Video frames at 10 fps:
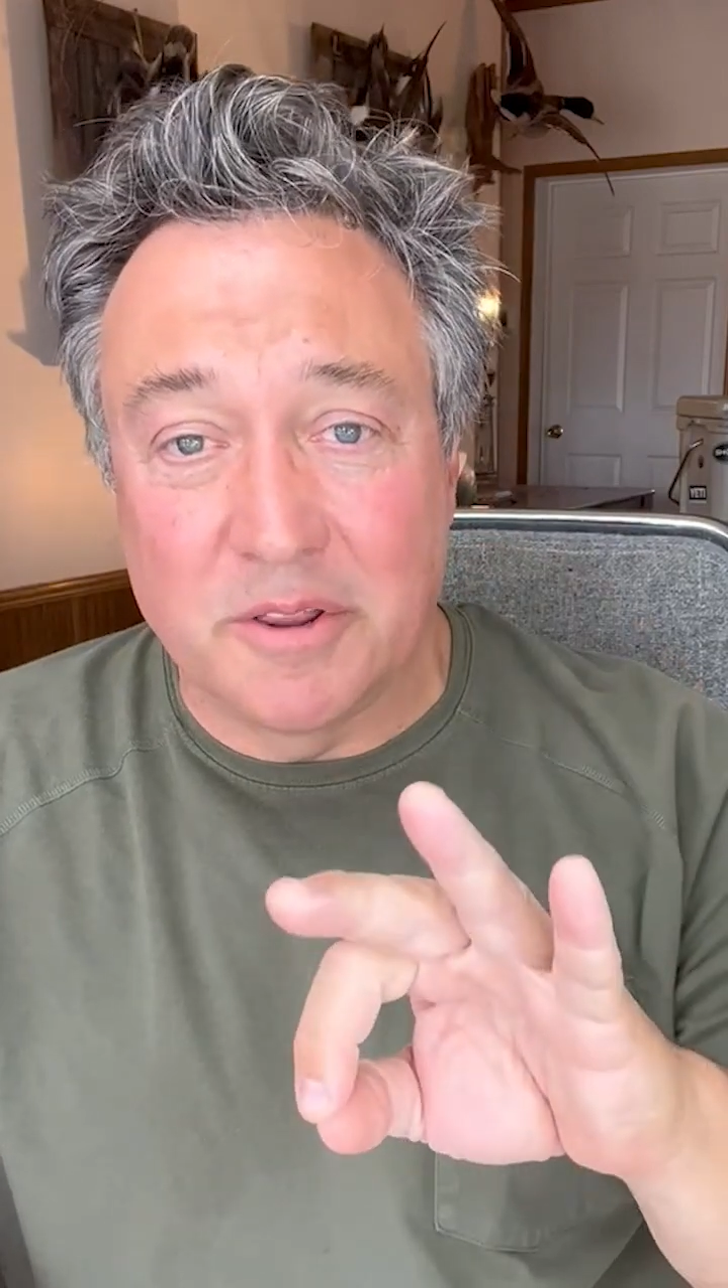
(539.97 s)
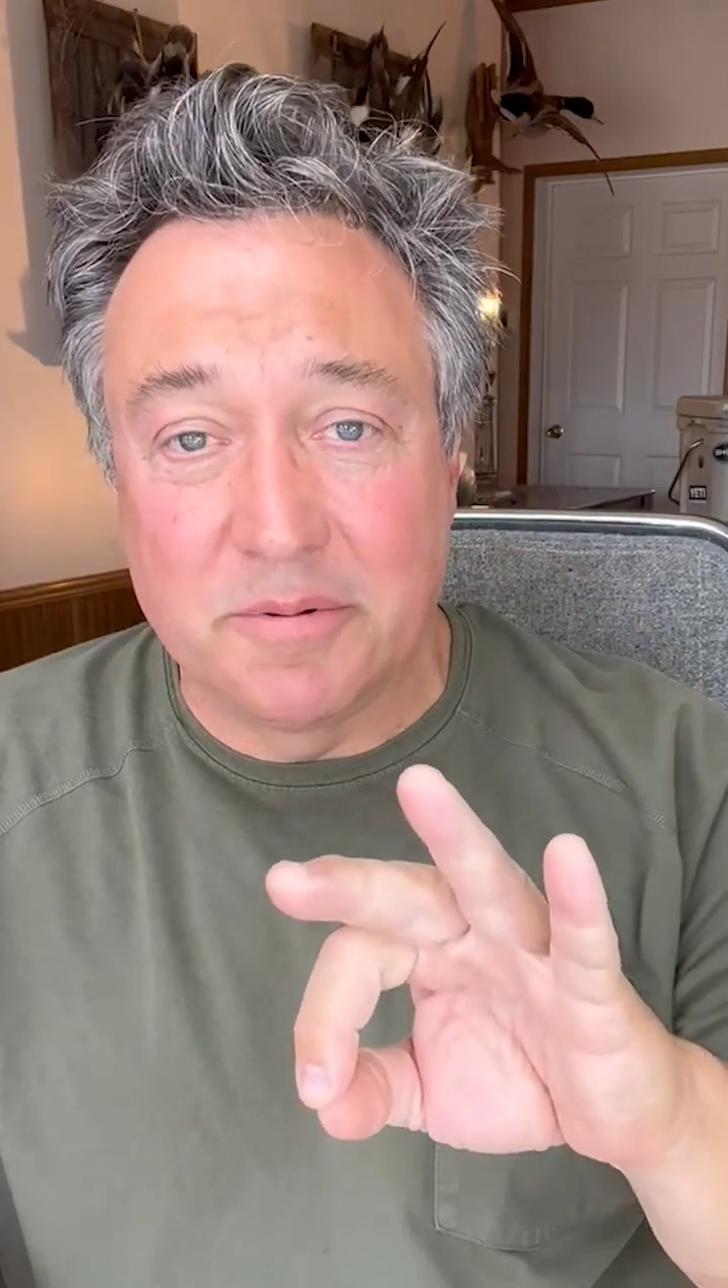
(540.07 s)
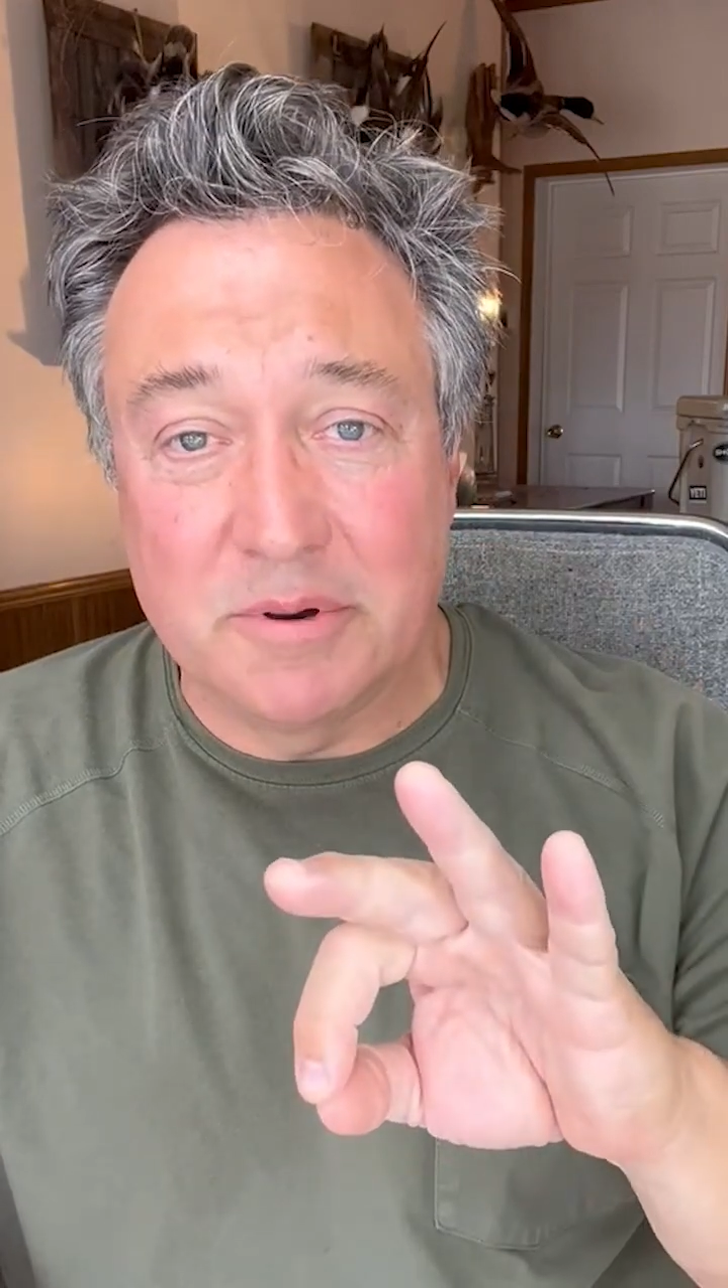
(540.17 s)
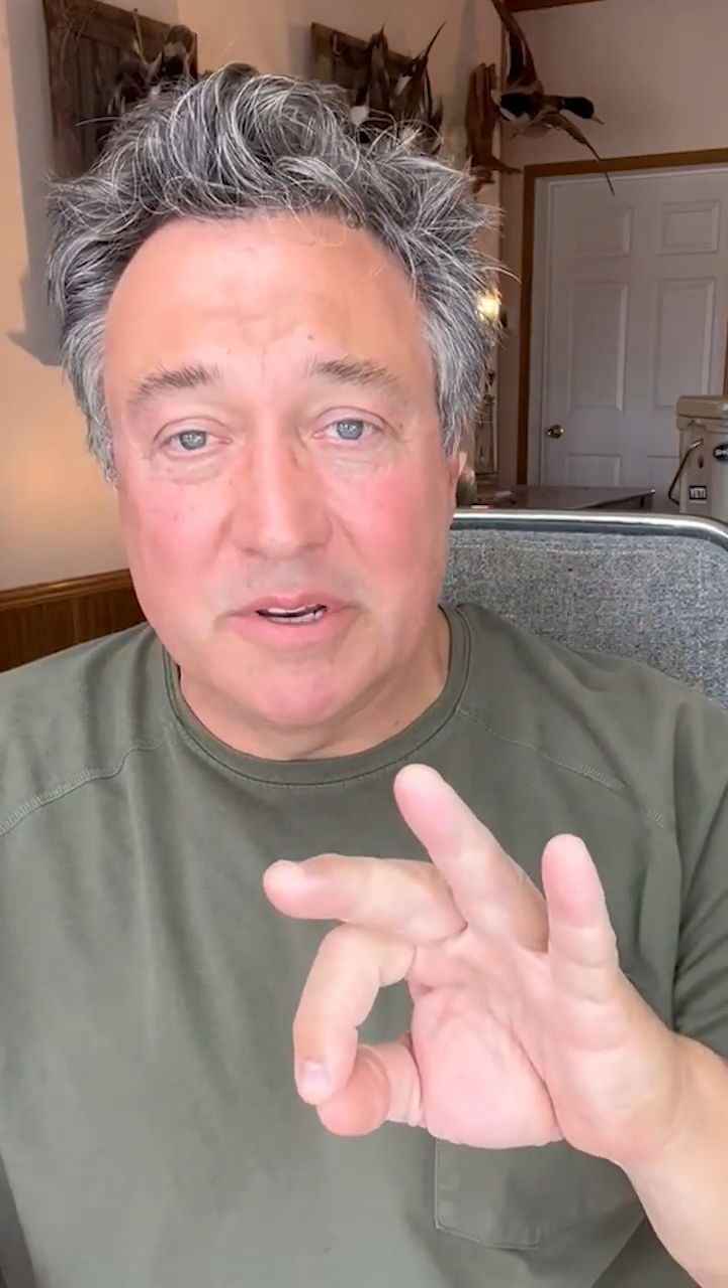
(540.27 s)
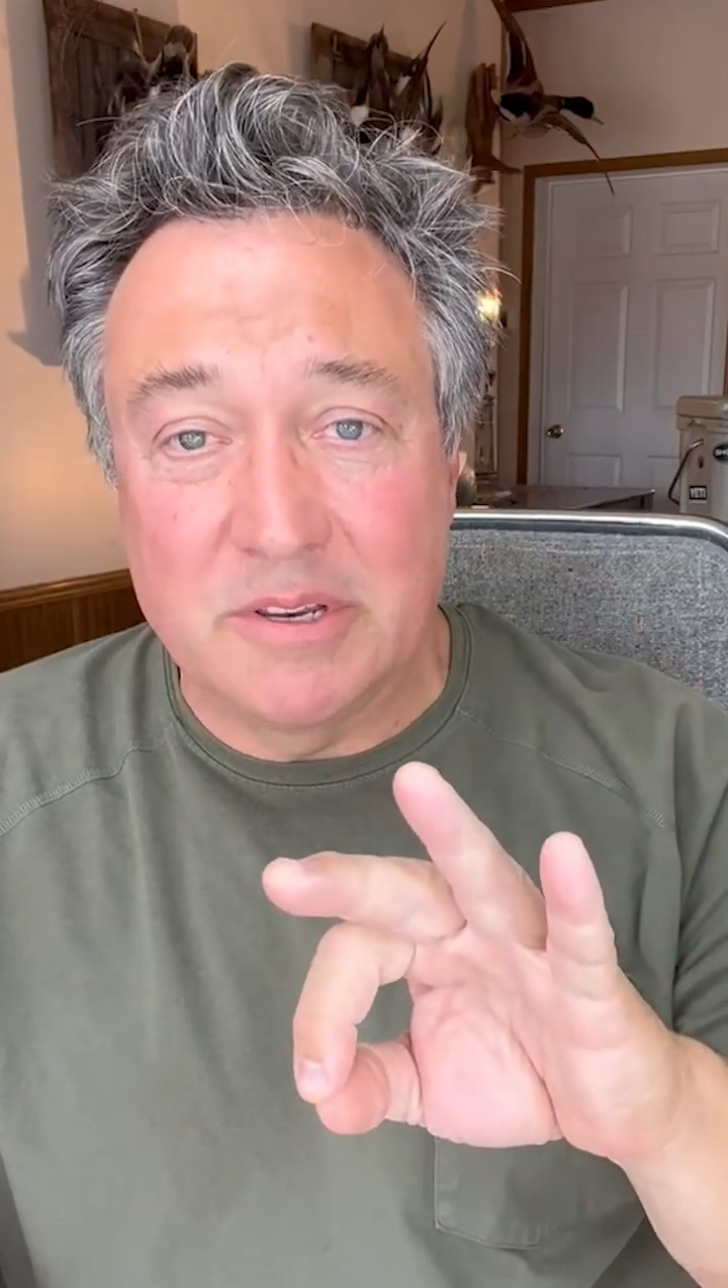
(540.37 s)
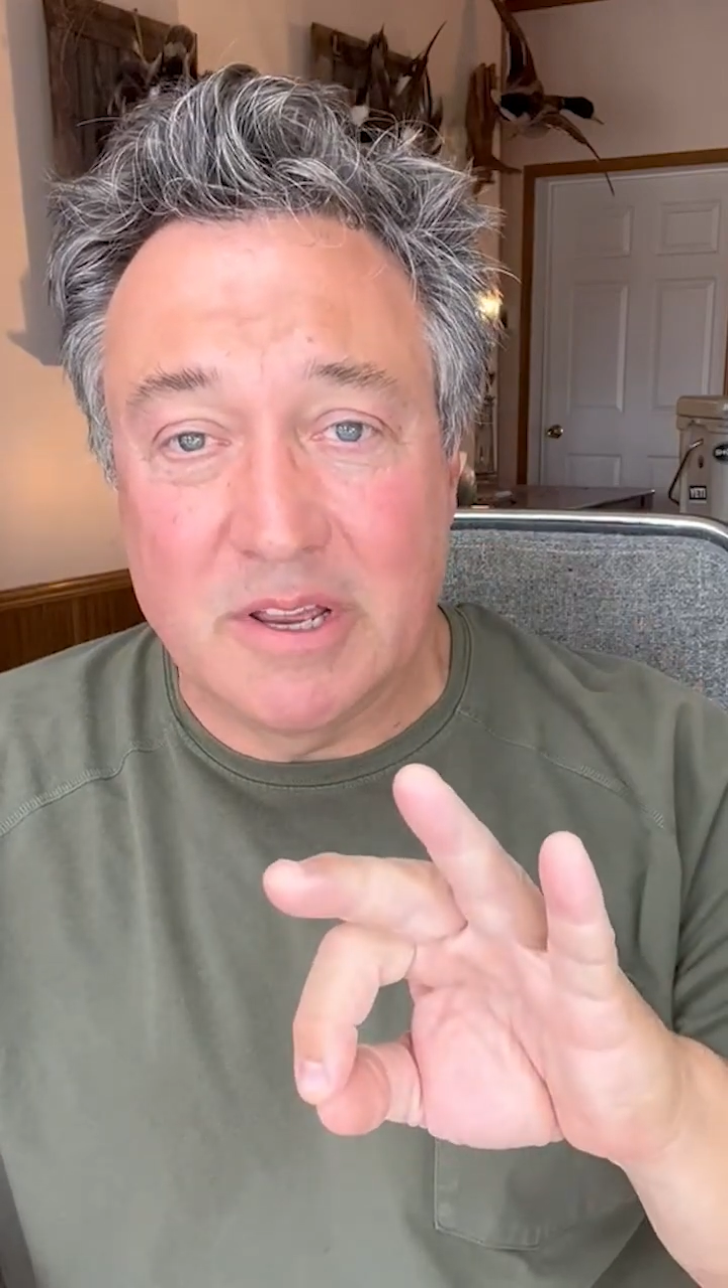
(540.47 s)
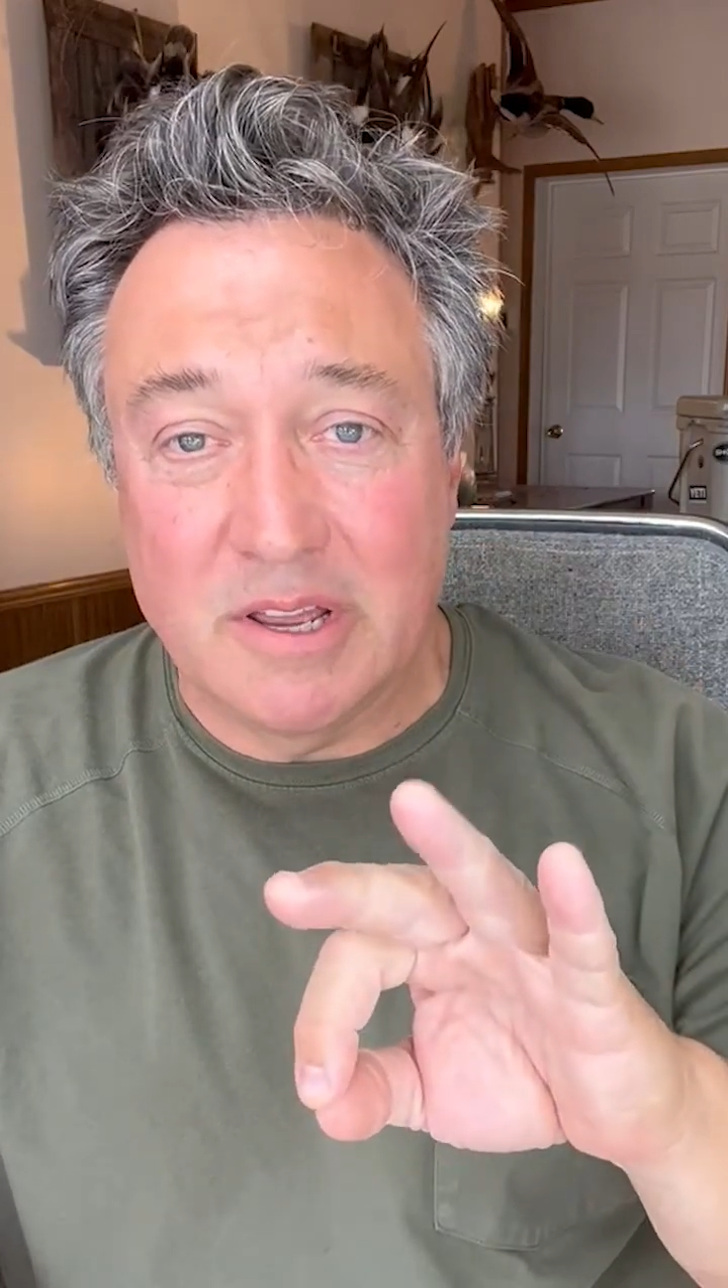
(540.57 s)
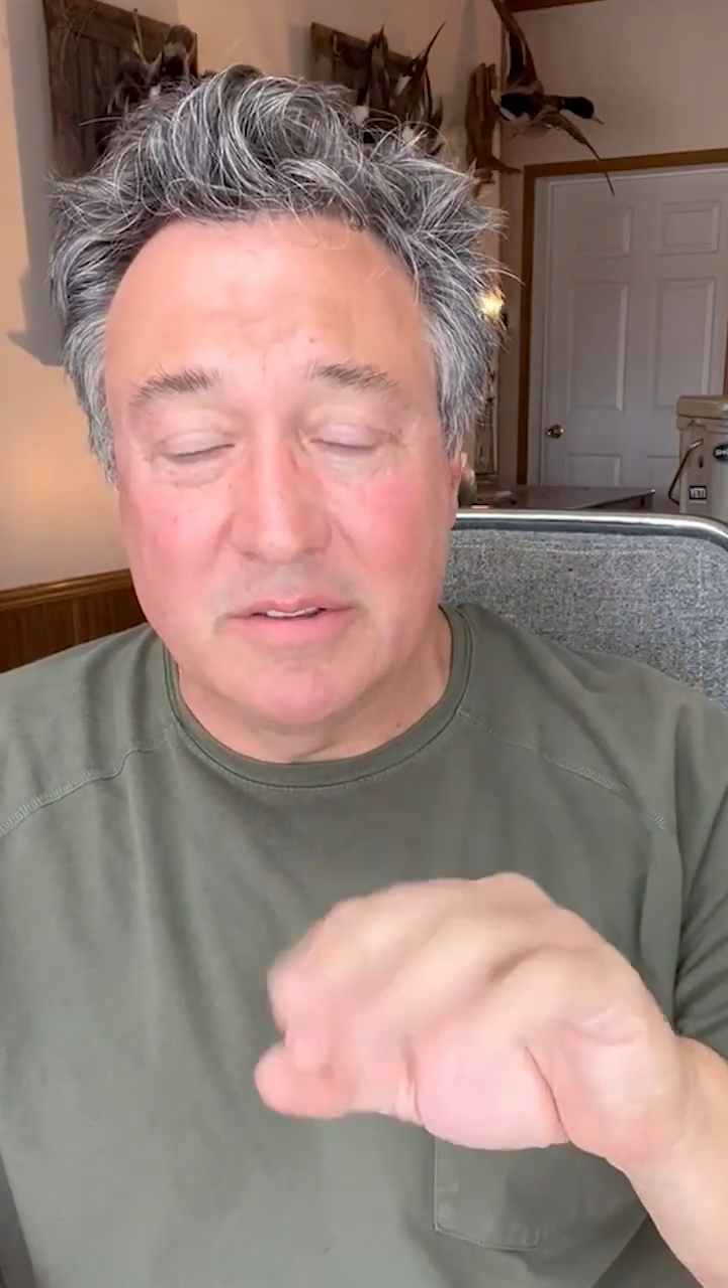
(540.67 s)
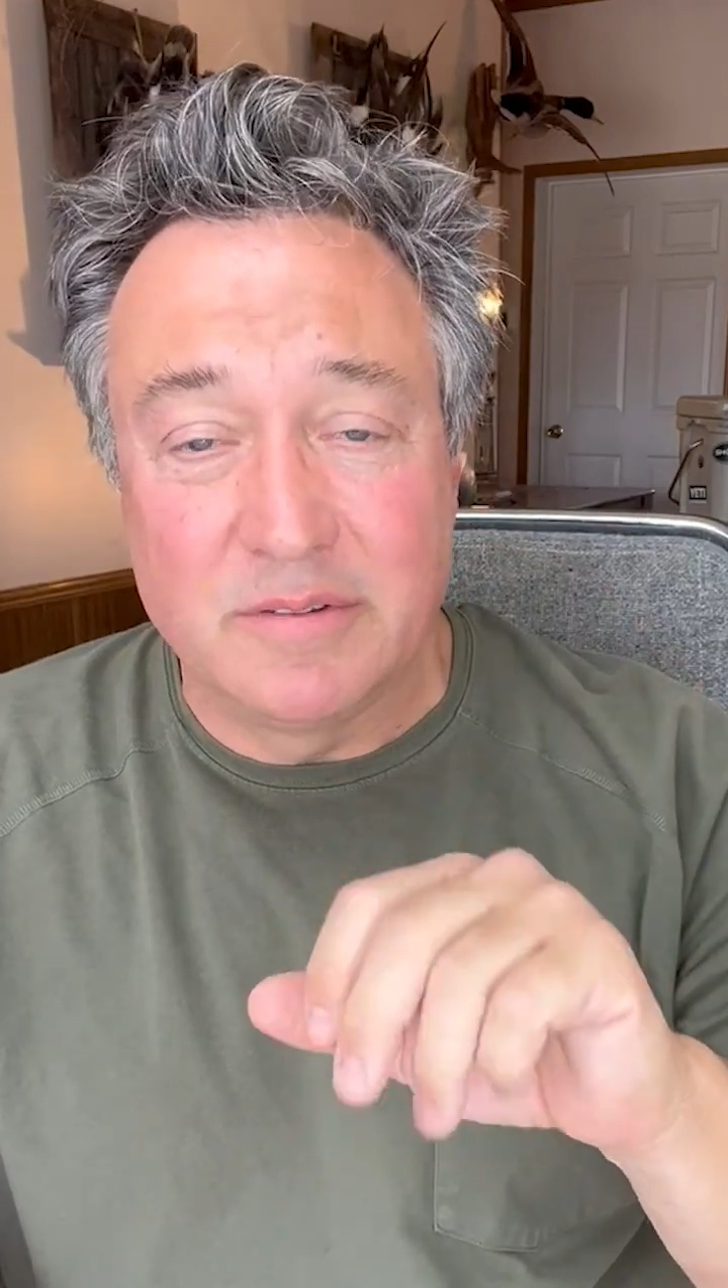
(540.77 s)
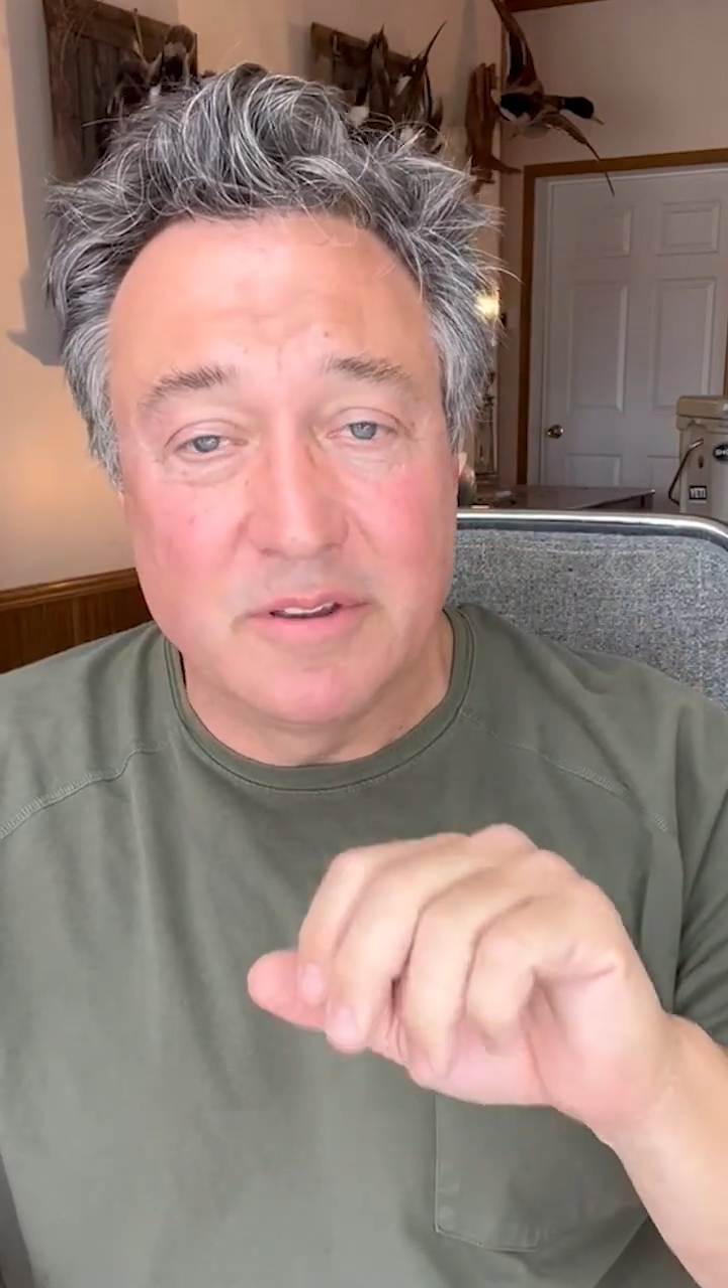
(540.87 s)
three
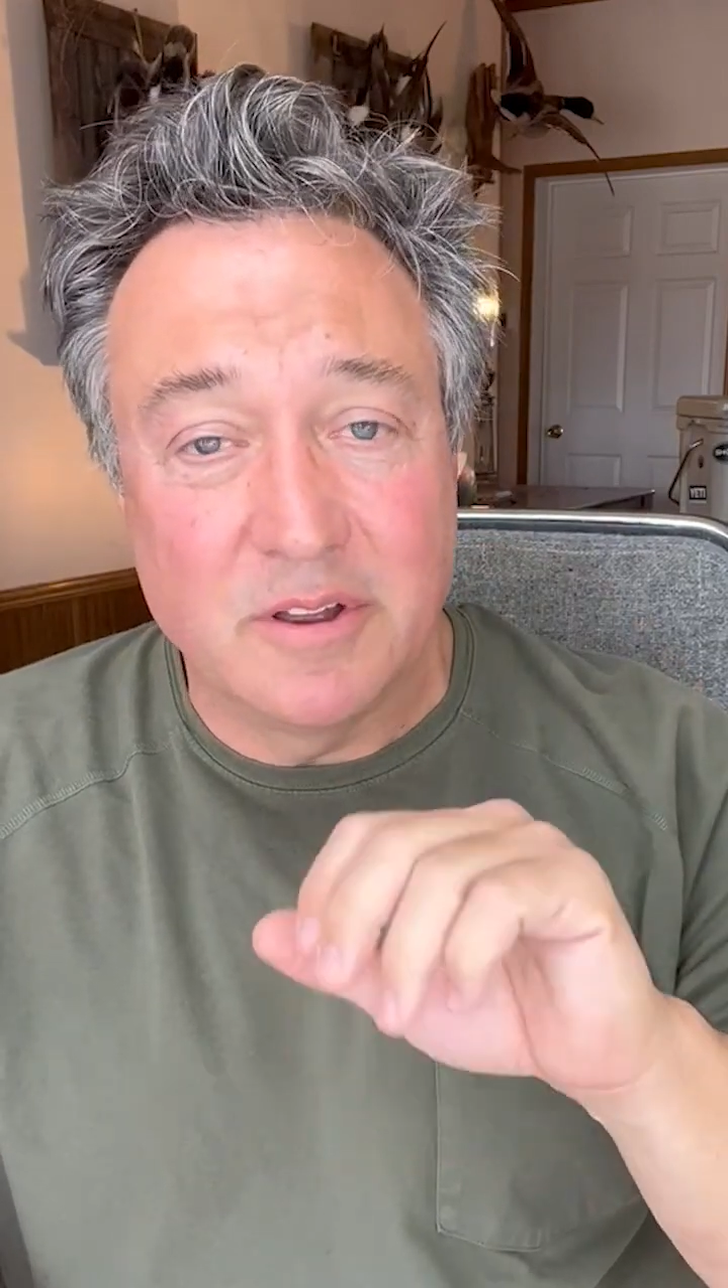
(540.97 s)
tests,